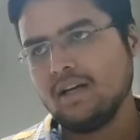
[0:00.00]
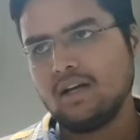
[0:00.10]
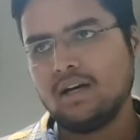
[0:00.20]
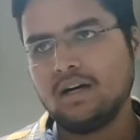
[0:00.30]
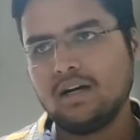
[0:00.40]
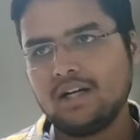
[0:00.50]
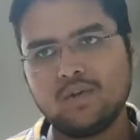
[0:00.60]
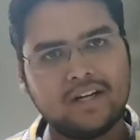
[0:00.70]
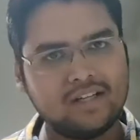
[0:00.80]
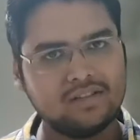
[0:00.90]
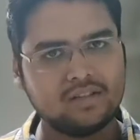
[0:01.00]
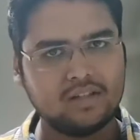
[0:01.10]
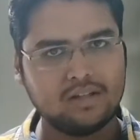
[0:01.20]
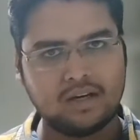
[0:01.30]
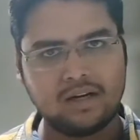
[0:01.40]
Now there is
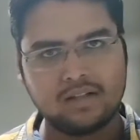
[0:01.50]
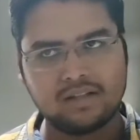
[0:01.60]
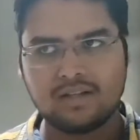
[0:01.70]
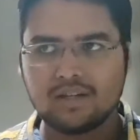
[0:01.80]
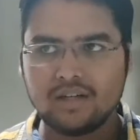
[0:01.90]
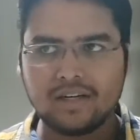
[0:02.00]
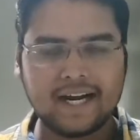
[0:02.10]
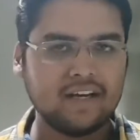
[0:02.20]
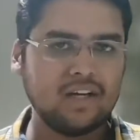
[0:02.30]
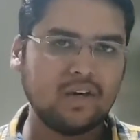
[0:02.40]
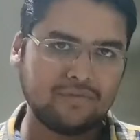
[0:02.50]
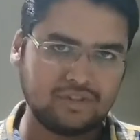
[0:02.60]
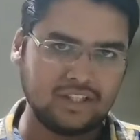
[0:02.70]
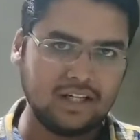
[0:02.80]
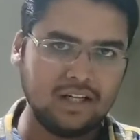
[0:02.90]
a third category of
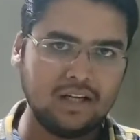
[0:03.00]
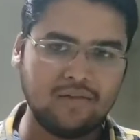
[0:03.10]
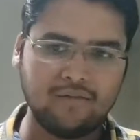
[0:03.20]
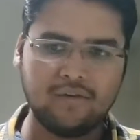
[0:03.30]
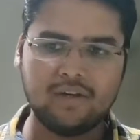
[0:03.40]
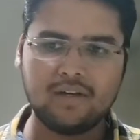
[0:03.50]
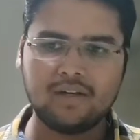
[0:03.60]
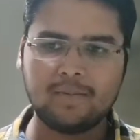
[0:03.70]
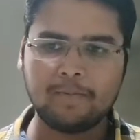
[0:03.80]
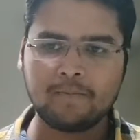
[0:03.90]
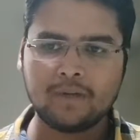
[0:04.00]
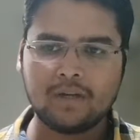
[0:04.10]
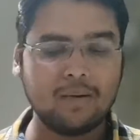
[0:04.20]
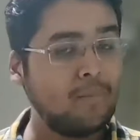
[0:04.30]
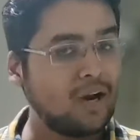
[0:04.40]
sale where
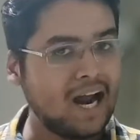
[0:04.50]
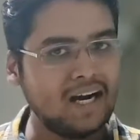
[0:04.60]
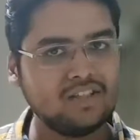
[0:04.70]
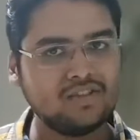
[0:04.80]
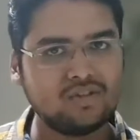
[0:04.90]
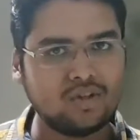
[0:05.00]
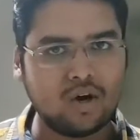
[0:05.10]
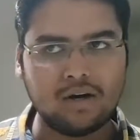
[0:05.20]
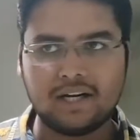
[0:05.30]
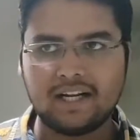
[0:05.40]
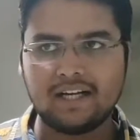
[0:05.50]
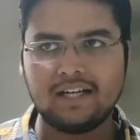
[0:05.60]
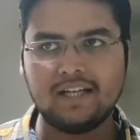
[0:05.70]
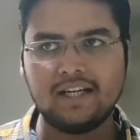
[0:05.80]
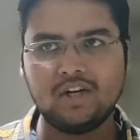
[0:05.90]
the brand is not
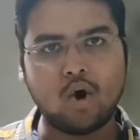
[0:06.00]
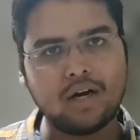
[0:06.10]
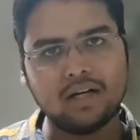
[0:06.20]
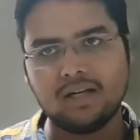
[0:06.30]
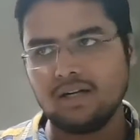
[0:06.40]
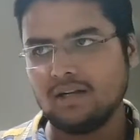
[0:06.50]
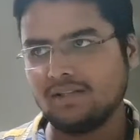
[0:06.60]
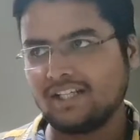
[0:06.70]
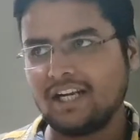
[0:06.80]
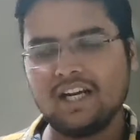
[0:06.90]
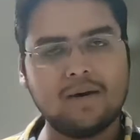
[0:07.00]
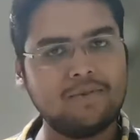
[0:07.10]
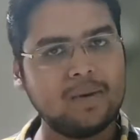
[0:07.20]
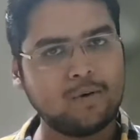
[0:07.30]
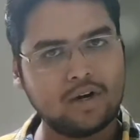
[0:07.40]
directly selling up
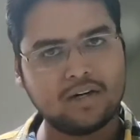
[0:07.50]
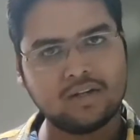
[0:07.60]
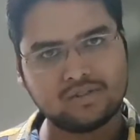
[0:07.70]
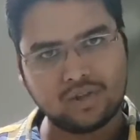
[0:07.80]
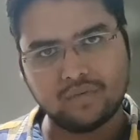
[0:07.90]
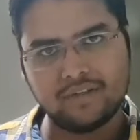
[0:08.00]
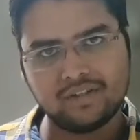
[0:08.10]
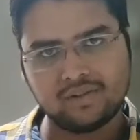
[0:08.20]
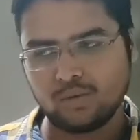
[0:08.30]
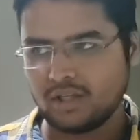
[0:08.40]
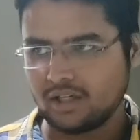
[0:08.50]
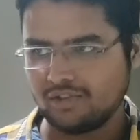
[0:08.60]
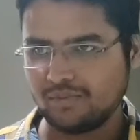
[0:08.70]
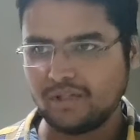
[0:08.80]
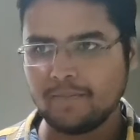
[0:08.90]
their product or service to the
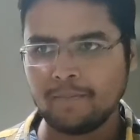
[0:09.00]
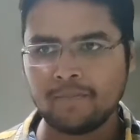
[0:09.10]
customer.